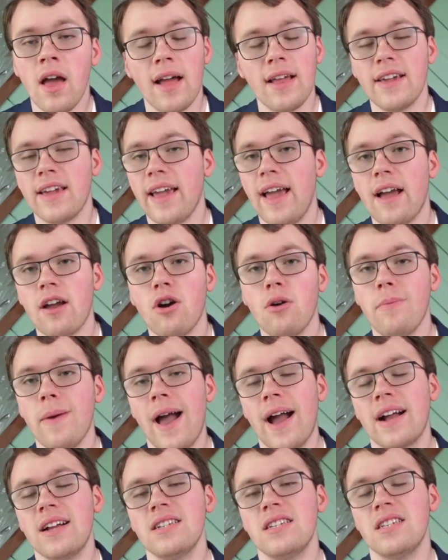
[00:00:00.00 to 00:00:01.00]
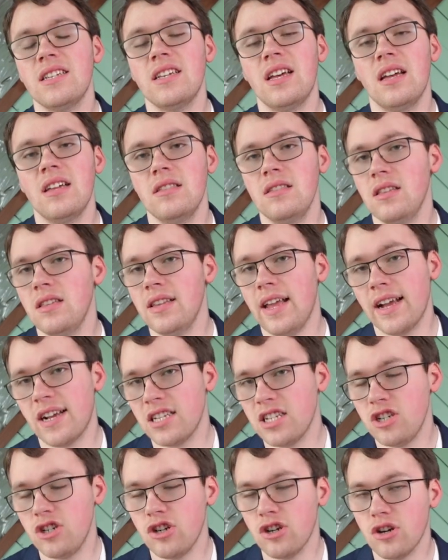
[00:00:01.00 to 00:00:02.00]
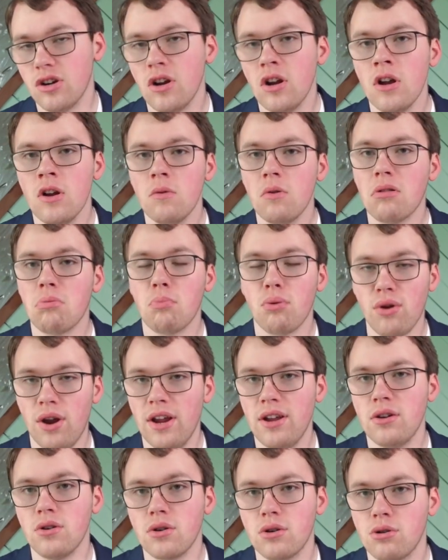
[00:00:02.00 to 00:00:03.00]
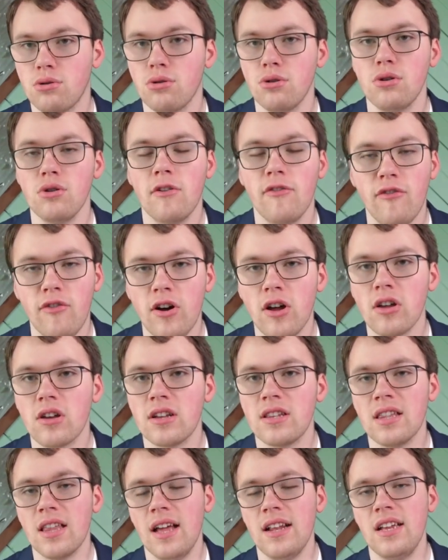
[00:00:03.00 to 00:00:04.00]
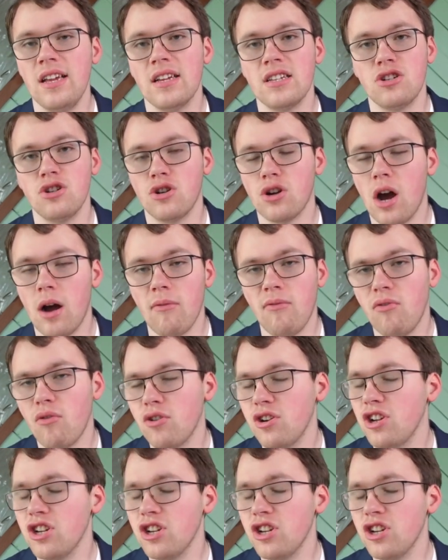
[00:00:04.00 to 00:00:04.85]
You can't go back into the next year with Parayko, Krug, Falk, and Letty as your top 4.